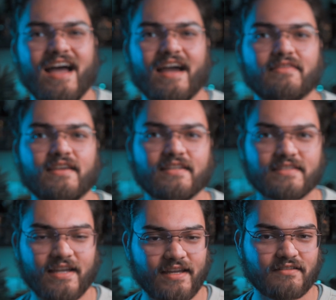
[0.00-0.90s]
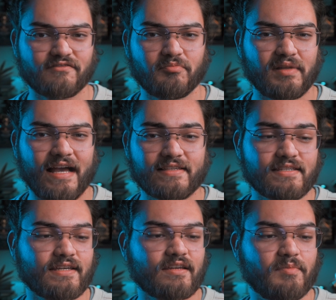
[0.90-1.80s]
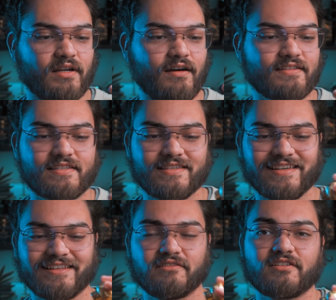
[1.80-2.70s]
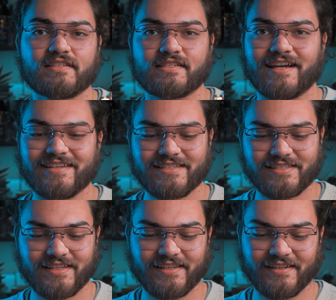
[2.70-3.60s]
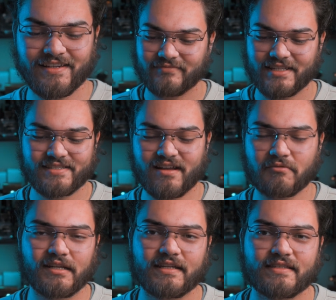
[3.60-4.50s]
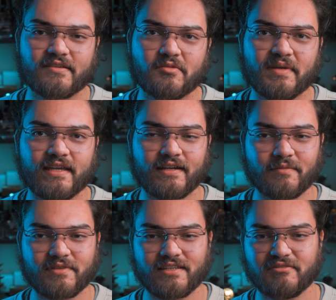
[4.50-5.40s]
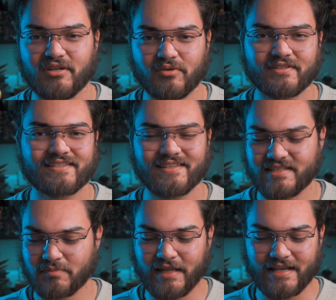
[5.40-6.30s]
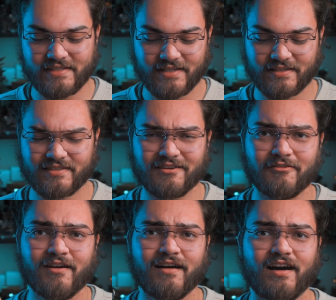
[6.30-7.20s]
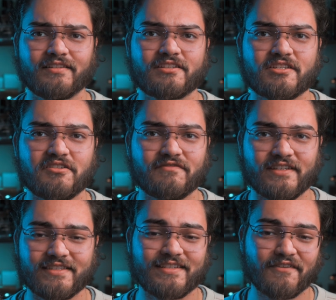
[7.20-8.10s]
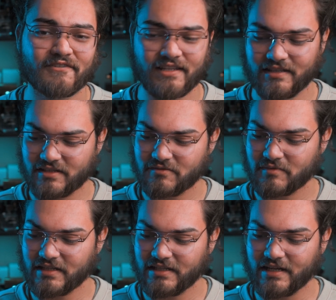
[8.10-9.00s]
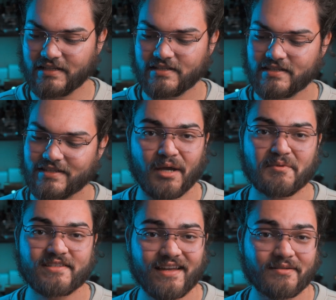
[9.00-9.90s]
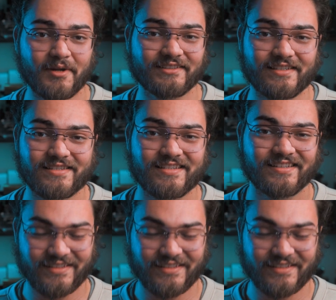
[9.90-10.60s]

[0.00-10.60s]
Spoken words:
I think it's kind of plastic, but honestly, it looks nice, and it's not really until you pick it up that you notice that it's plastic. So on the shelf, it definitely looks really nice. I'm excited about this.